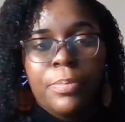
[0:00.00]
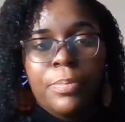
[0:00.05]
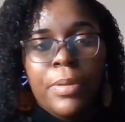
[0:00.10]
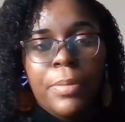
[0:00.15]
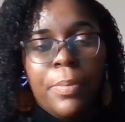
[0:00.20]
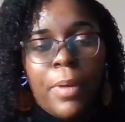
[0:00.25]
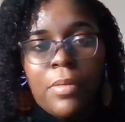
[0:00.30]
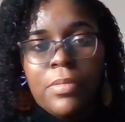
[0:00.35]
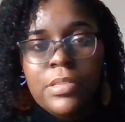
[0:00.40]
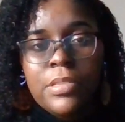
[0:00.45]

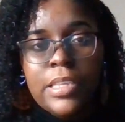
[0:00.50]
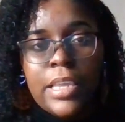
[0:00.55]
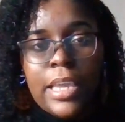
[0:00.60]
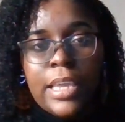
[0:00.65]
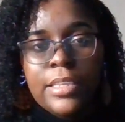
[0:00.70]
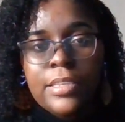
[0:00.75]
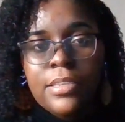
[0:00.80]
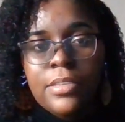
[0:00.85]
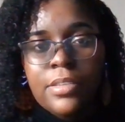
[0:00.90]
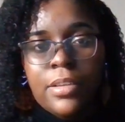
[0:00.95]
people always
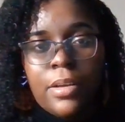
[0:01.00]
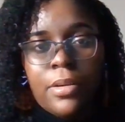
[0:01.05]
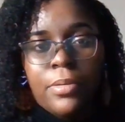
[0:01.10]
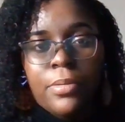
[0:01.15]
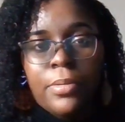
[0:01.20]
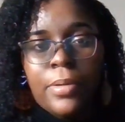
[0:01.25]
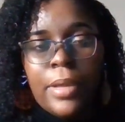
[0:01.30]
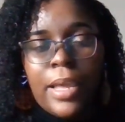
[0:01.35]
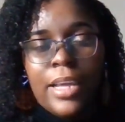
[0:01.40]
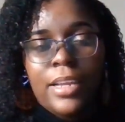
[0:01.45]
ask,
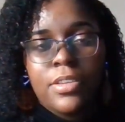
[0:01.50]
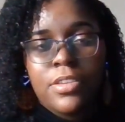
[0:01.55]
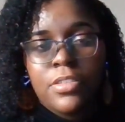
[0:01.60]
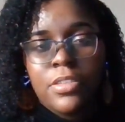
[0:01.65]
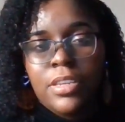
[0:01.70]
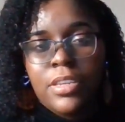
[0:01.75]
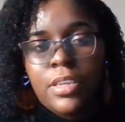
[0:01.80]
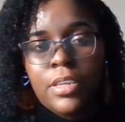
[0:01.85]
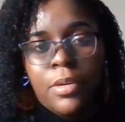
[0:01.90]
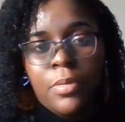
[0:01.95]
how did
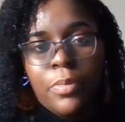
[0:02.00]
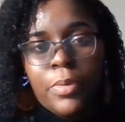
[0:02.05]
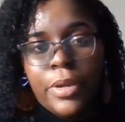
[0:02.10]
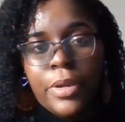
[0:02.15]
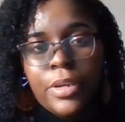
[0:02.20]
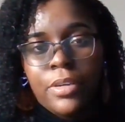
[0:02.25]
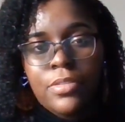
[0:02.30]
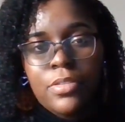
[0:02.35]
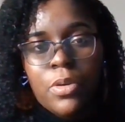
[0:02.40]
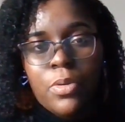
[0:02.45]
you get him
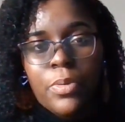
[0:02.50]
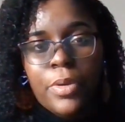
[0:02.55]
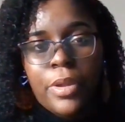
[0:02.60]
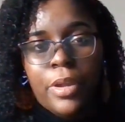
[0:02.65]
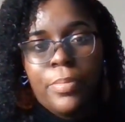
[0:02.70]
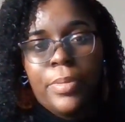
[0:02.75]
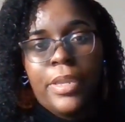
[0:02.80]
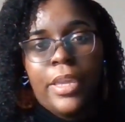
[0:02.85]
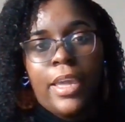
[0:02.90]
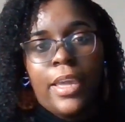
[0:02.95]

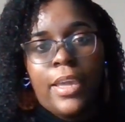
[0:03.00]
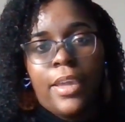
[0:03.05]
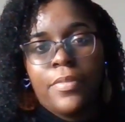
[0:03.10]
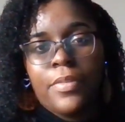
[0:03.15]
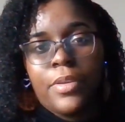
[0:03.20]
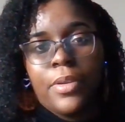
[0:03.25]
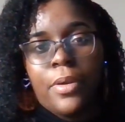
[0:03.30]
well behaved?